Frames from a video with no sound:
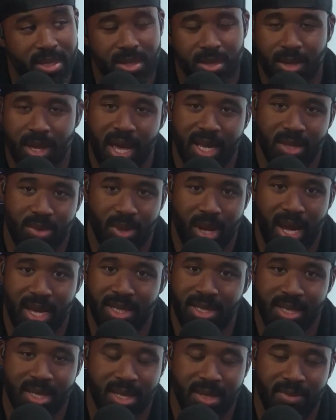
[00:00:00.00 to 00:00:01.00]
And so that's what I
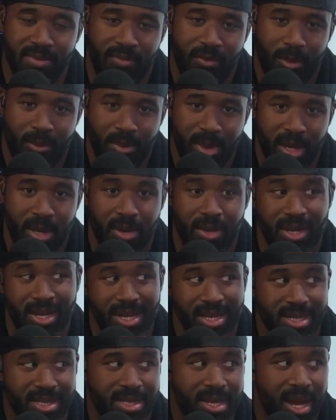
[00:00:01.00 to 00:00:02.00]
see from being on the
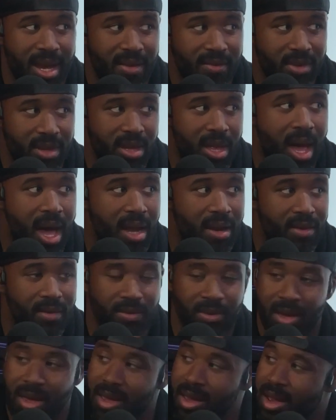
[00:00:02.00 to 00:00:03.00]
inside of a lot
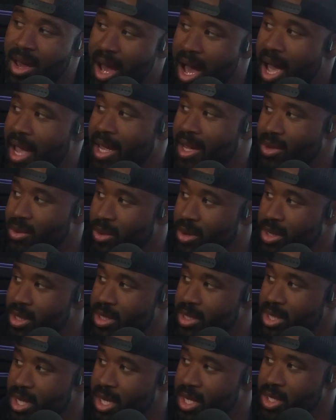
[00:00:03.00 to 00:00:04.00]
of high-end
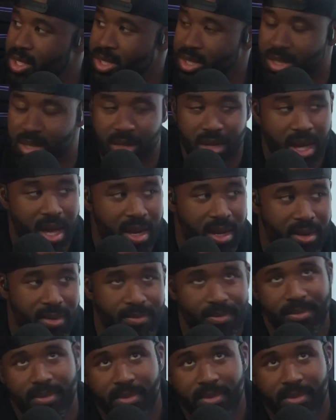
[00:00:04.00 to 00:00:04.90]
organizations and a lot of